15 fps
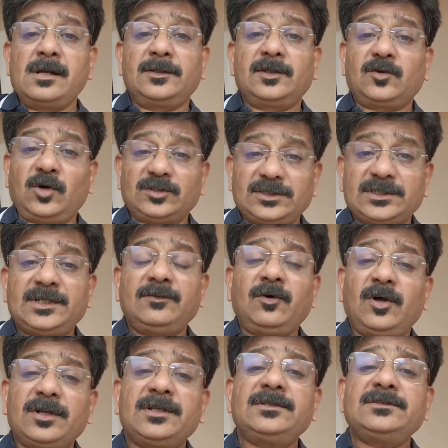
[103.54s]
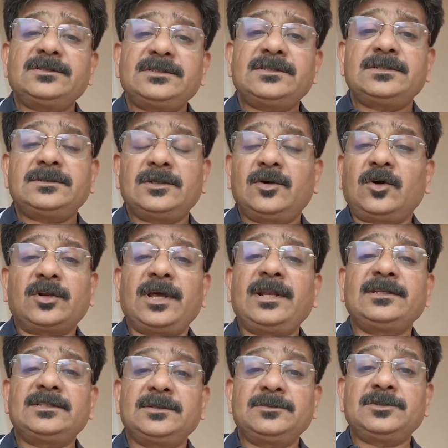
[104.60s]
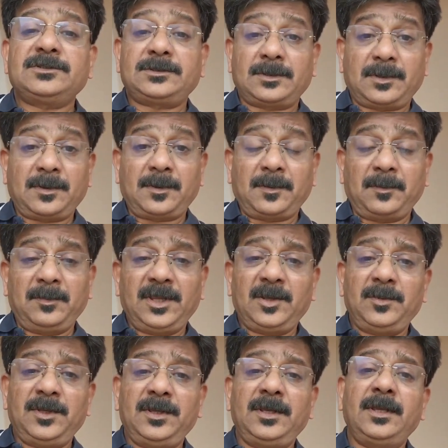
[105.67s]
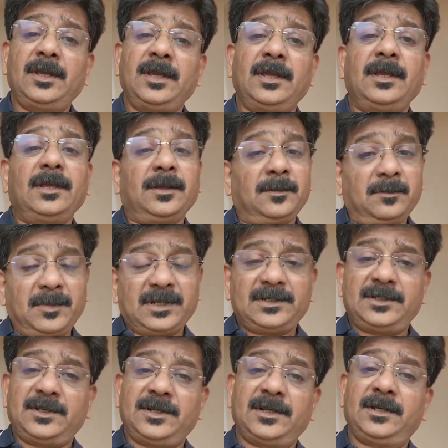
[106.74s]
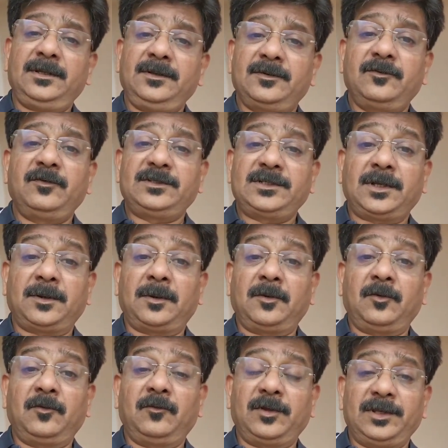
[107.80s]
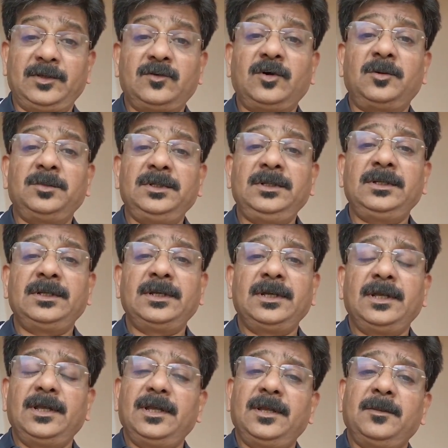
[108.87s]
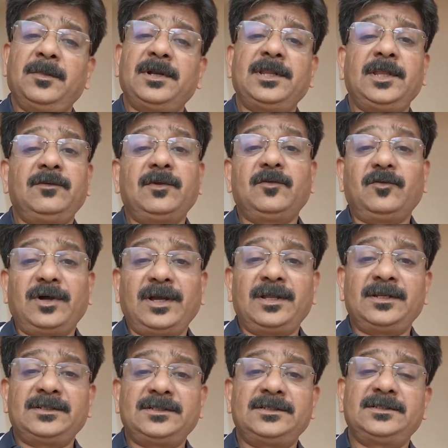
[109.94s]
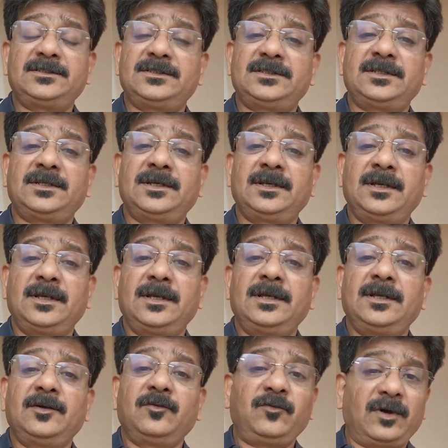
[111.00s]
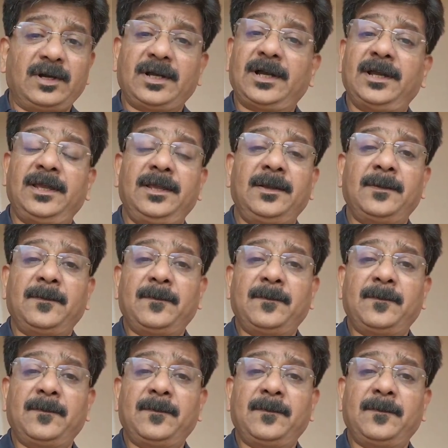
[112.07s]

The causative organisms may be bacteria, which are very common, but even viruses, fungi,